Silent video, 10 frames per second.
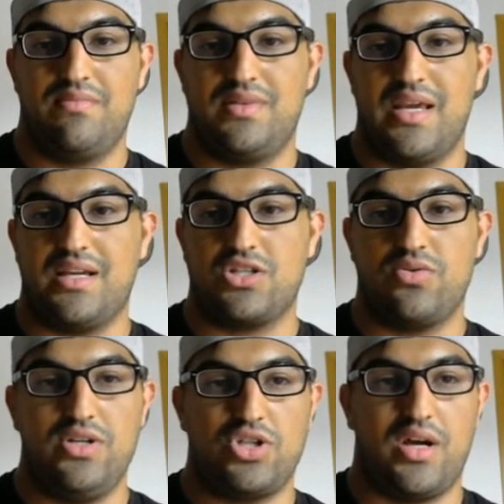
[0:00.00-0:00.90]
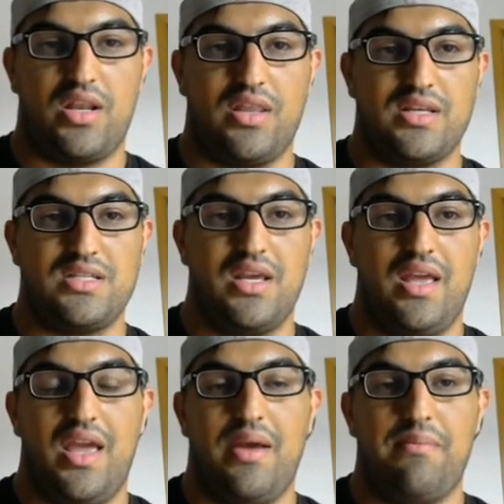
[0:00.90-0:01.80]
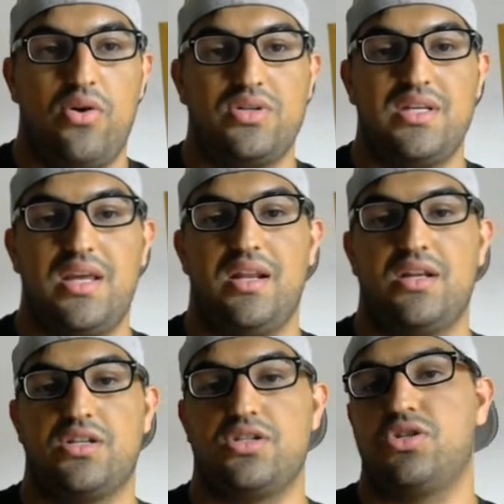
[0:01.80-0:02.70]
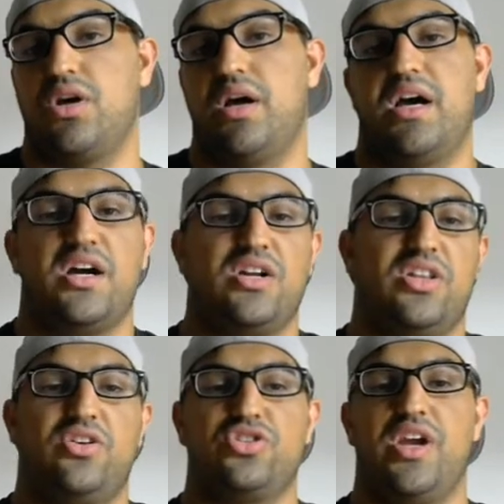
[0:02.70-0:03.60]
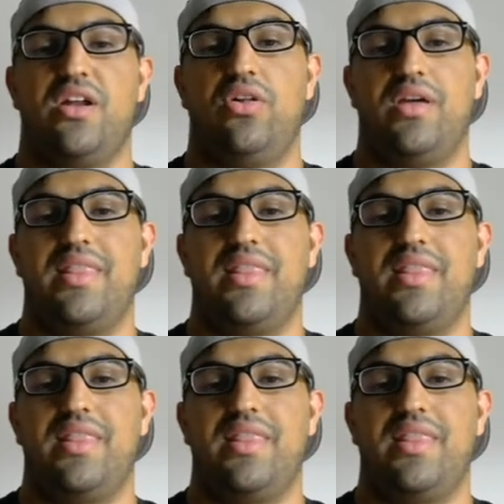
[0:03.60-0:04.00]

Take a screenshot of this and post it in a little channel in